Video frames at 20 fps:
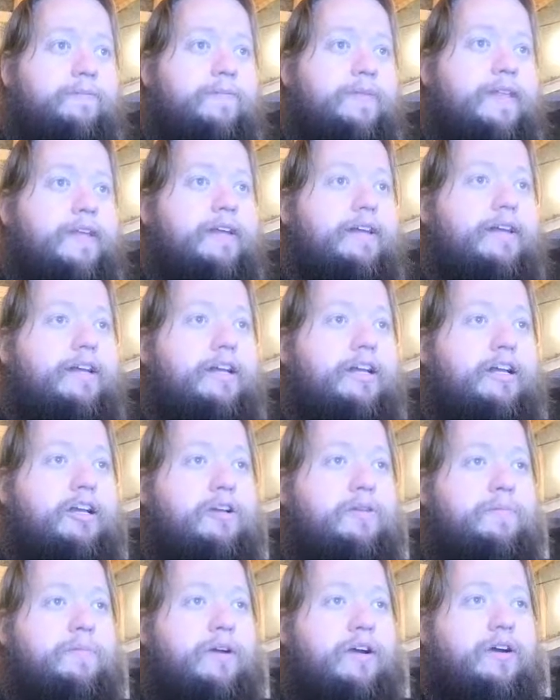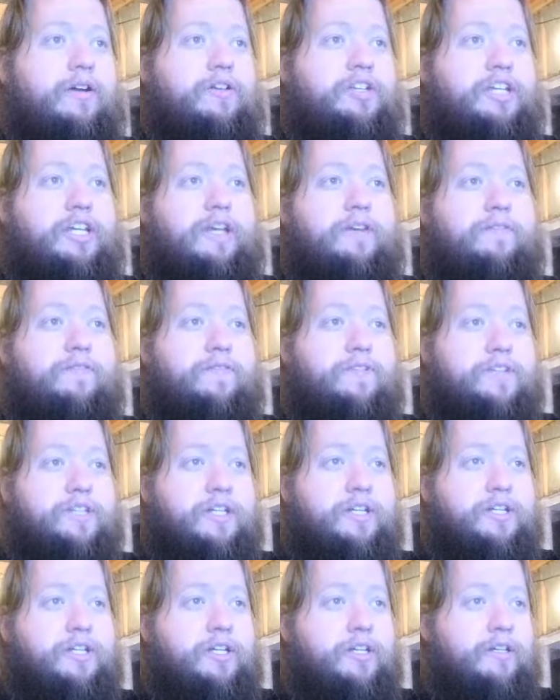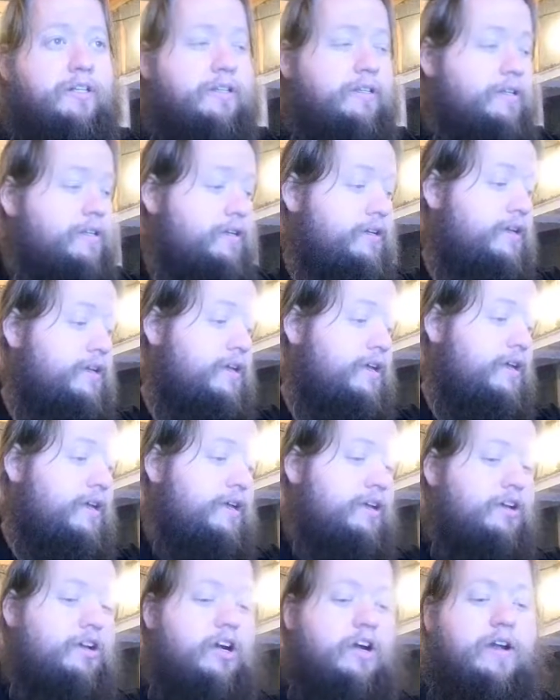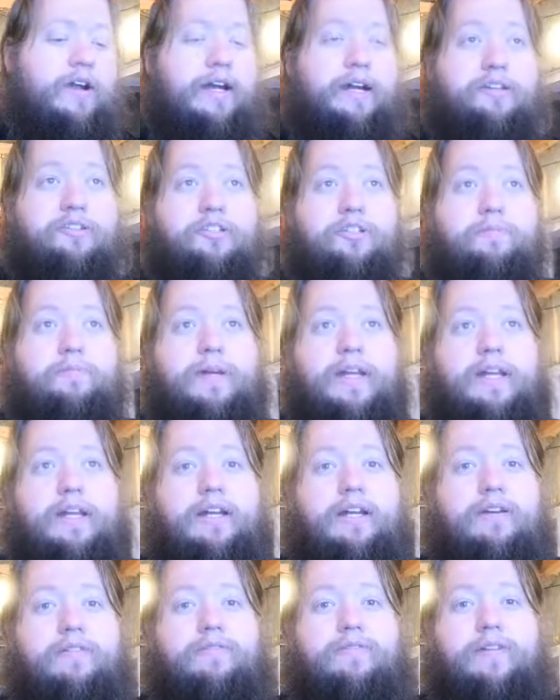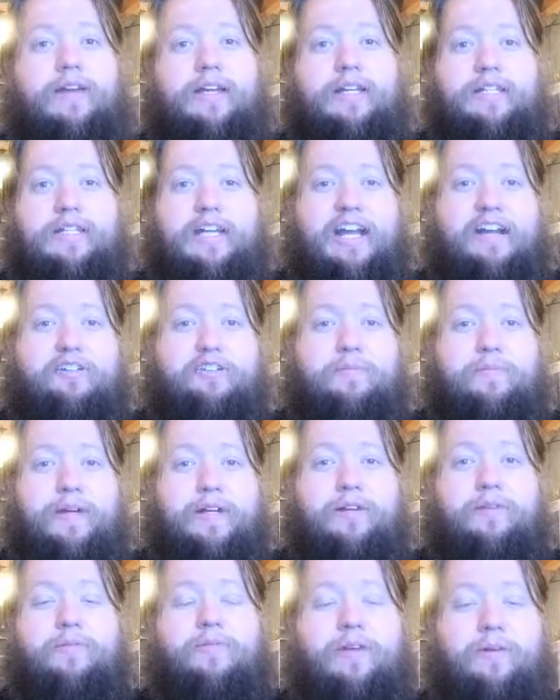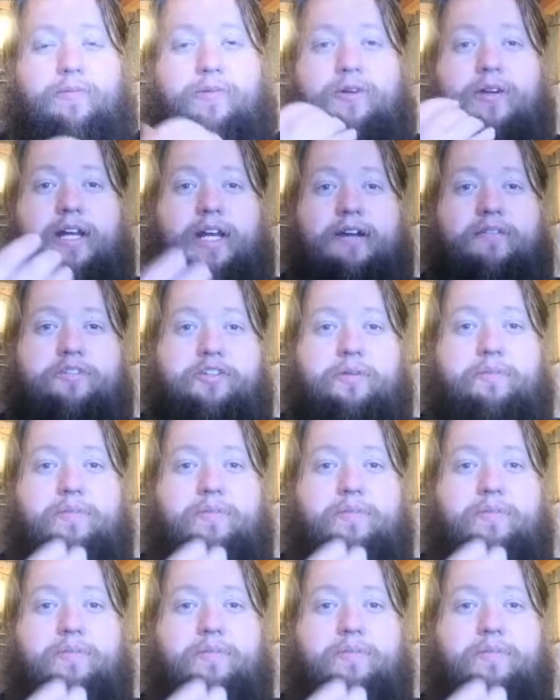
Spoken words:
Our chief physician, our house is big enough, as a house minor, we would have somebody